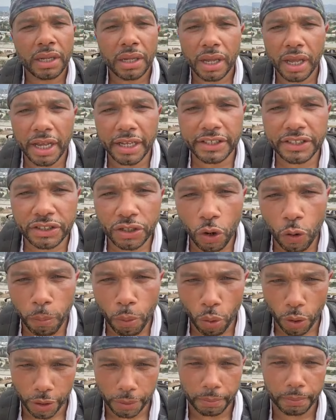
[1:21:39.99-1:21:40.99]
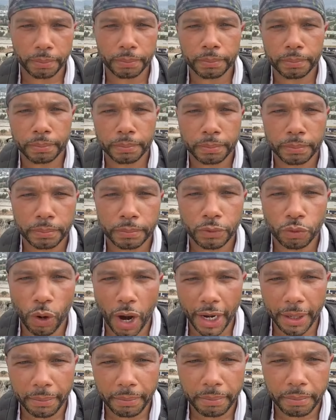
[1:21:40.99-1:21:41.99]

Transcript: and snowboard, right?